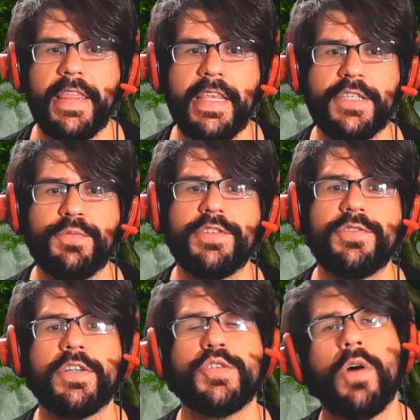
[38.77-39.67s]
This
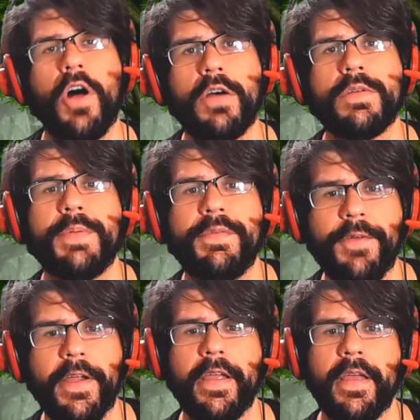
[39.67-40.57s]
resource will always be
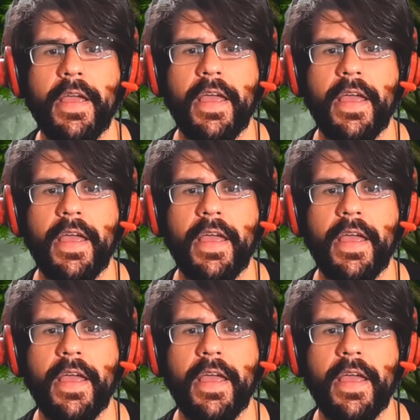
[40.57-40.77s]
free.